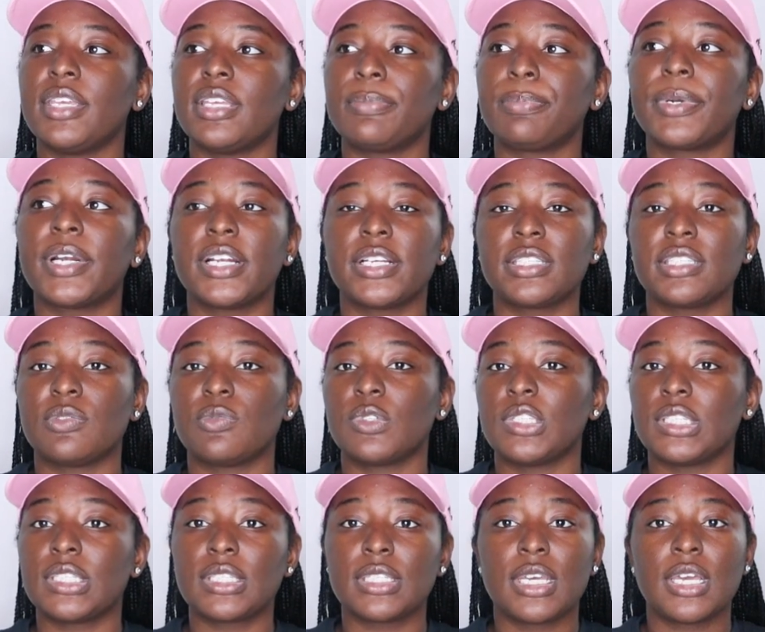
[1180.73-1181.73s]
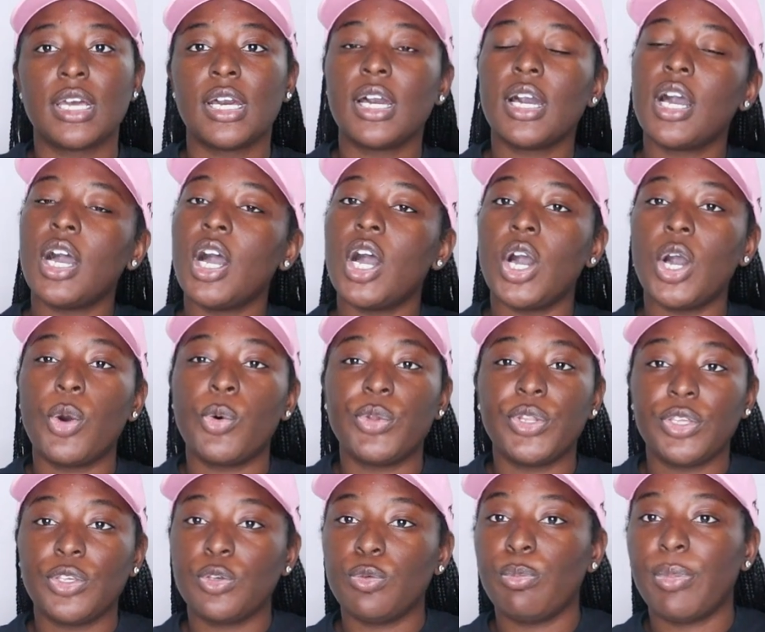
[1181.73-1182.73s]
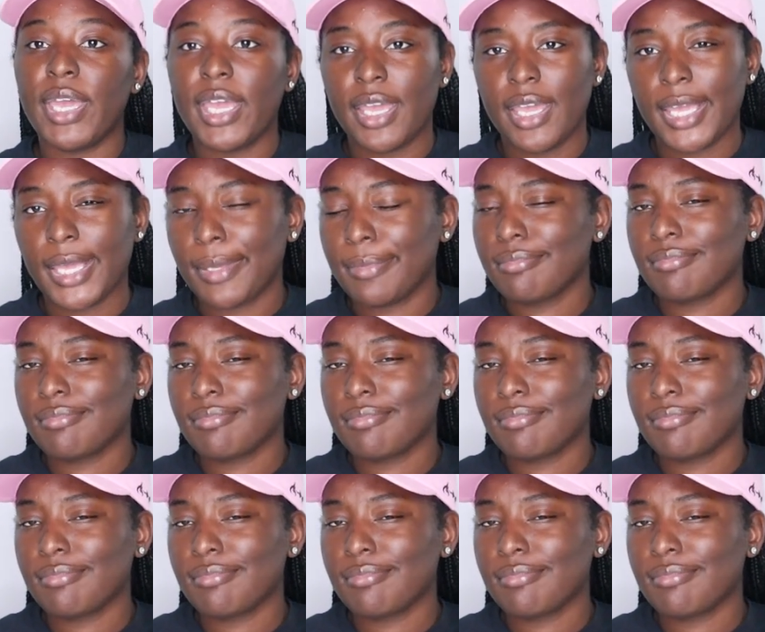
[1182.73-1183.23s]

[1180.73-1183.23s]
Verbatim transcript: that person was holding you back.